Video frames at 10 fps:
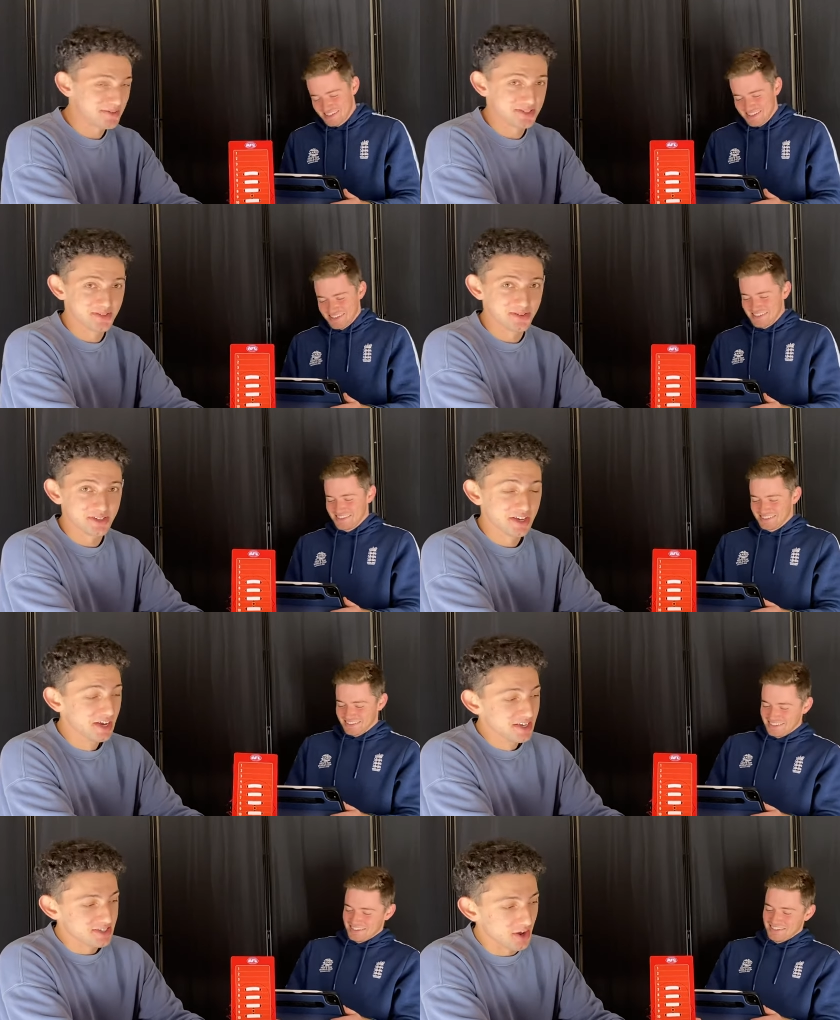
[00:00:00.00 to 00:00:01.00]
Speaker 1: Absolutely.
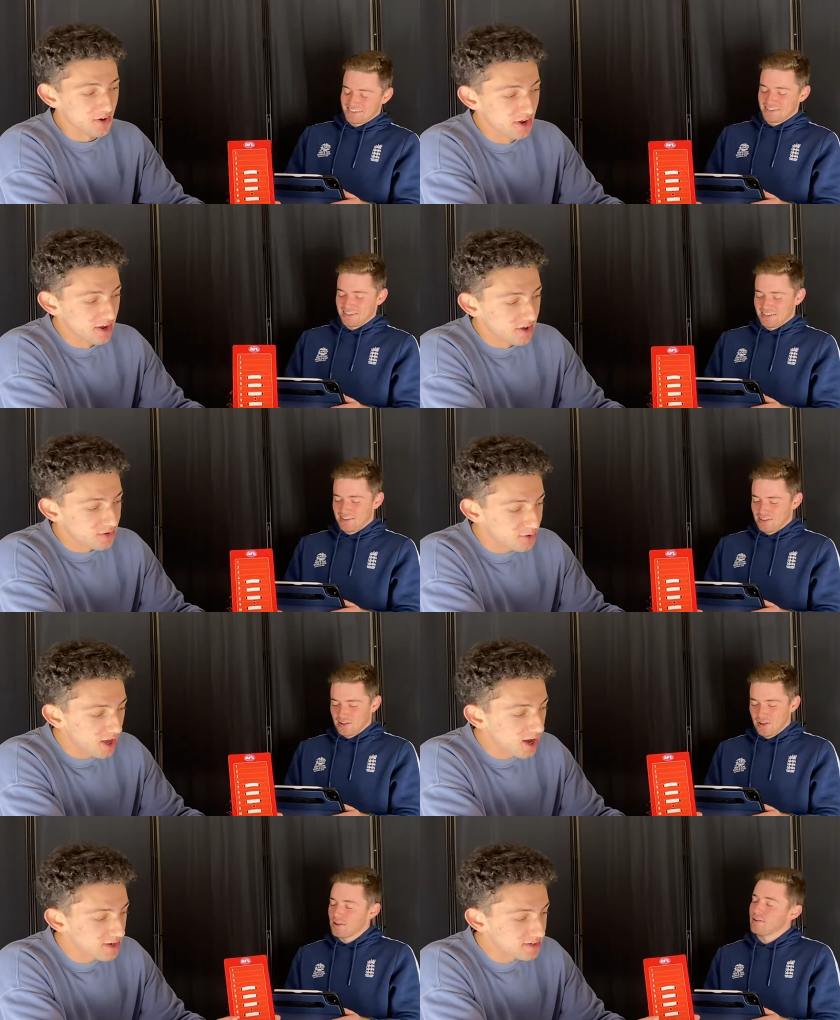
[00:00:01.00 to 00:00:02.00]
So you
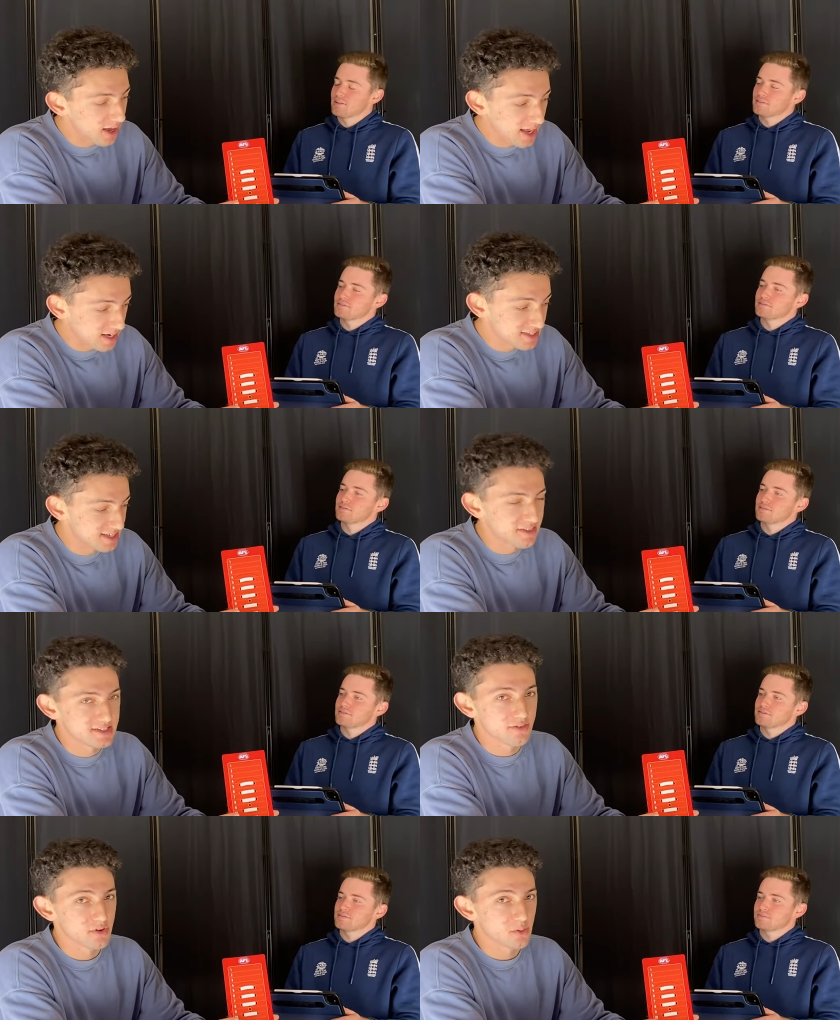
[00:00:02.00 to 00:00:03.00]
can't. I, I, say
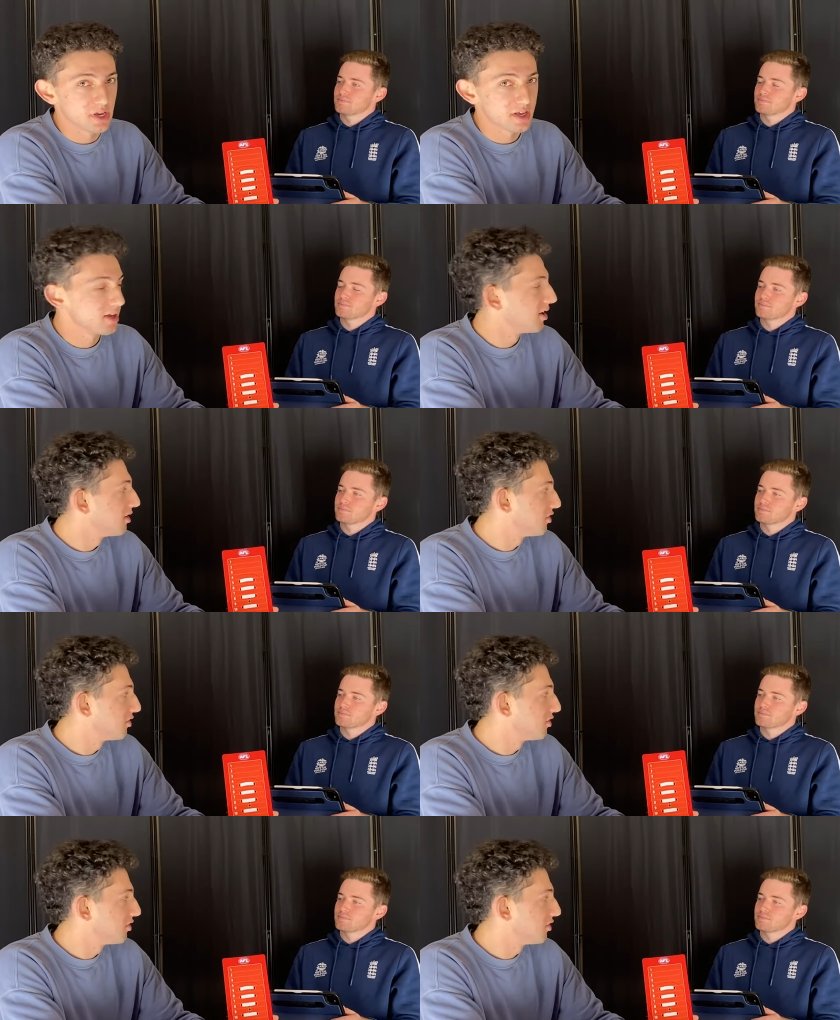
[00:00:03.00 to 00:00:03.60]
this every week.